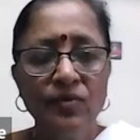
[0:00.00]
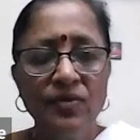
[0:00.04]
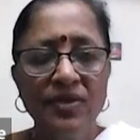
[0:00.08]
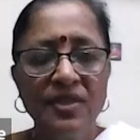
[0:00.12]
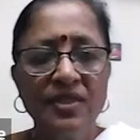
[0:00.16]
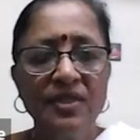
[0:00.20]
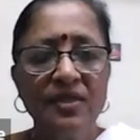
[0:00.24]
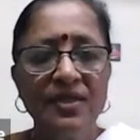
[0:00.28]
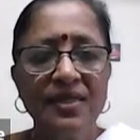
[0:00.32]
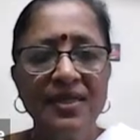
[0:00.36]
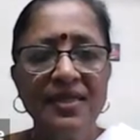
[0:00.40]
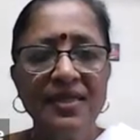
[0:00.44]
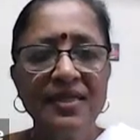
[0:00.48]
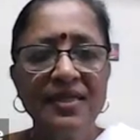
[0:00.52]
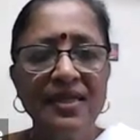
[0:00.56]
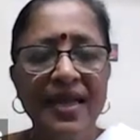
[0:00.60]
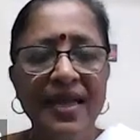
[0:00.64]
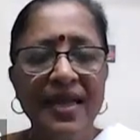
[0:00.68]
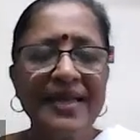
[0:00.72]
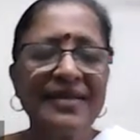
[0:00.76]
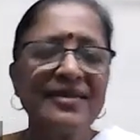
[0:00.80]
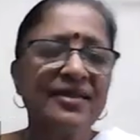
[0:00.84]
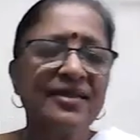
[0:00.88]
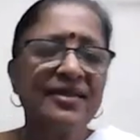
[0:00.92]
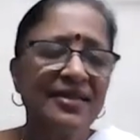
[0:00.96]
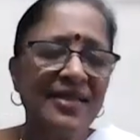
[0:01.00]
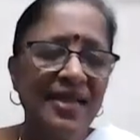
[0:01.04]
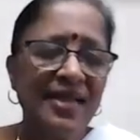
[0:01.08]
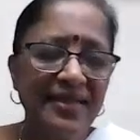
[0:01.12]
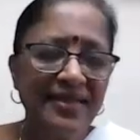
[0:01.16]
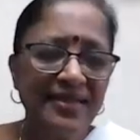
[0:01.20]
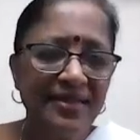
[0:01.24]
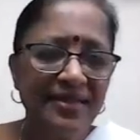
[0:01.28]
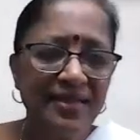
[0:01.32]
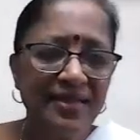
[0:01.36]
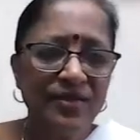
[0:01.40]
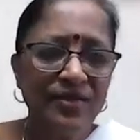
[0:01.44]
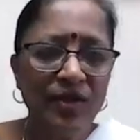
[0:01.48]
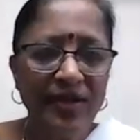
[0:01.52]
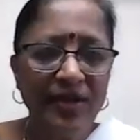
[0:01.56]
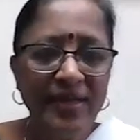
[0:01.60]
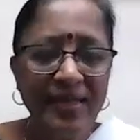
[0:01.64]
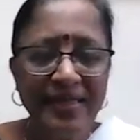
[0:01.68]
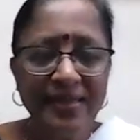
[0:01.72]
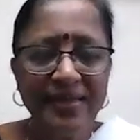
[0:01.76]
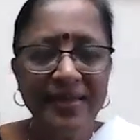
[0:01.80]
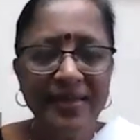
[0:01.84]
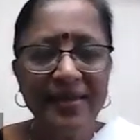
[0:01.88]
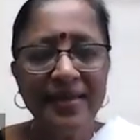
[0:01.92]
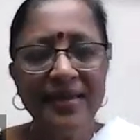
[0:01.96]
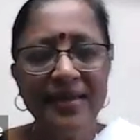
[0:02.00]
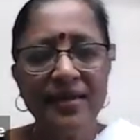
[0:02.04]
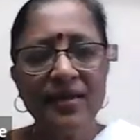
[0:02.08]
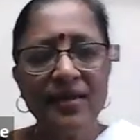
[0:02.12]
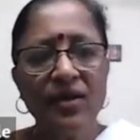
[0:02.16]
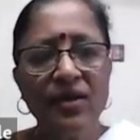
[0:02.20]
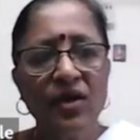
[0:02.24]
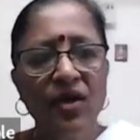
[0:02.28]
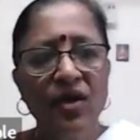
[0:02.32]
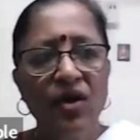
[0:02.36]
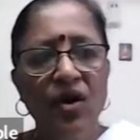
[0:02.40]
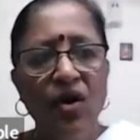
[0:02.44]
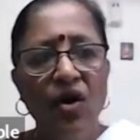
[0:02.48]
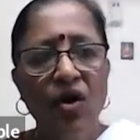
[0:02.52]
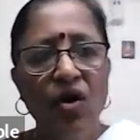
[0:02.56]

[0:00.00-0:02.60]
certain exercises or anything,